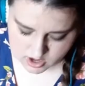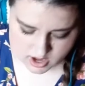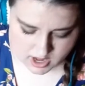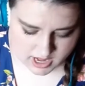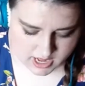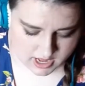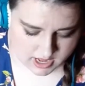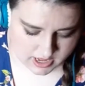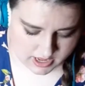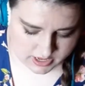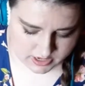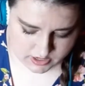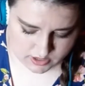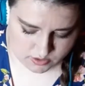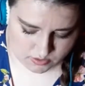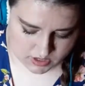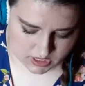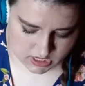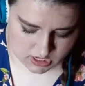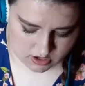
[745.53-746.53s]
and
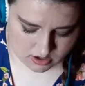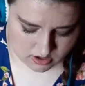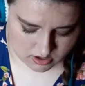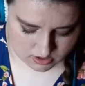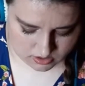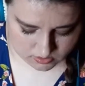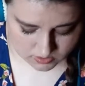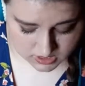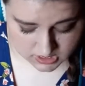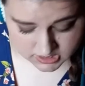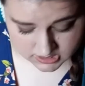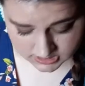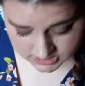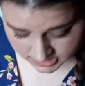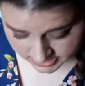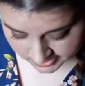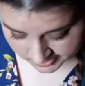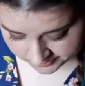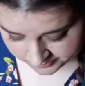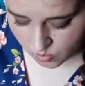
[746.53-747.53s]
you can
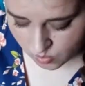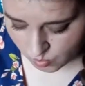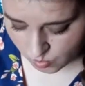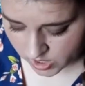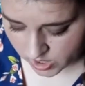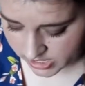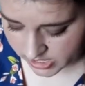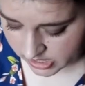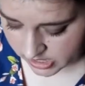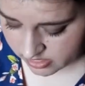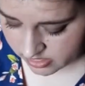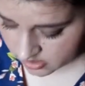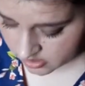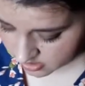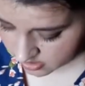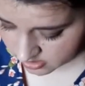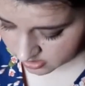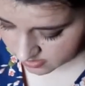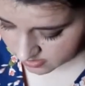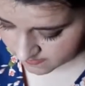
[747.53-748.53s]
see what I
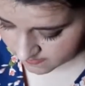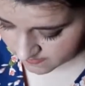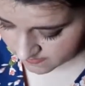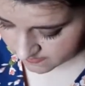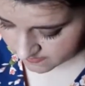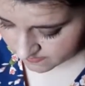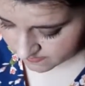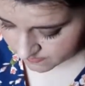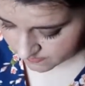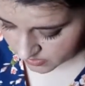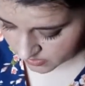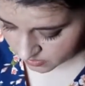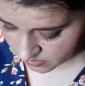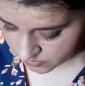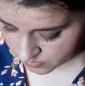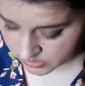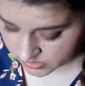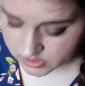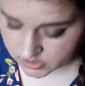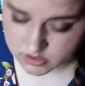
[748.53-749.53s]
think
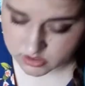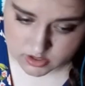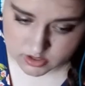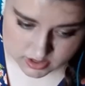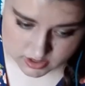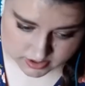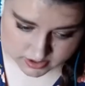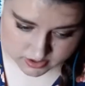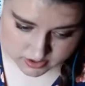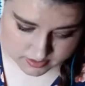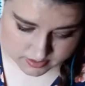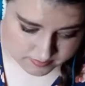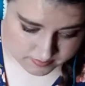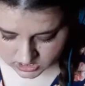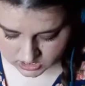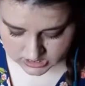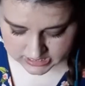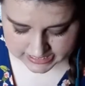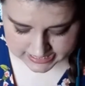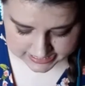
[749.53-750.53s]
and what they look like.
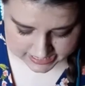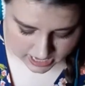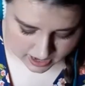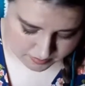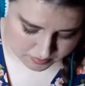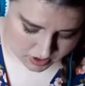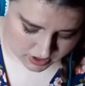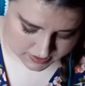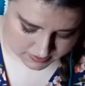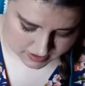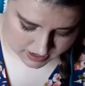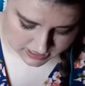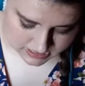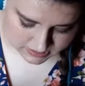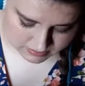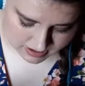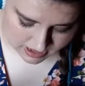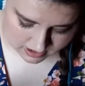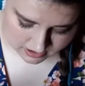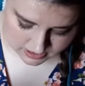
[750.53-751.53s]
This KAB
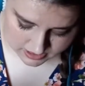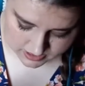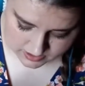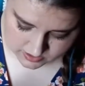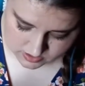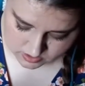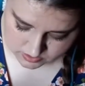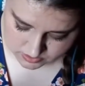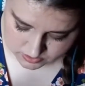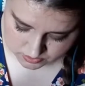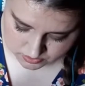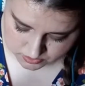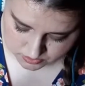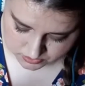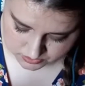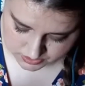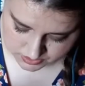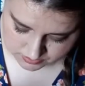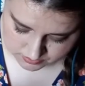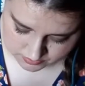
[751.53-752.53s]
Cosmetics palette is also
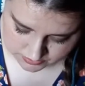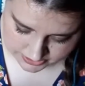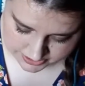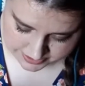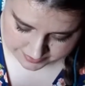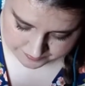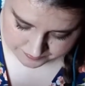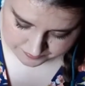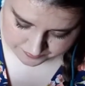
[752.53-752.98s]
cruelty-free.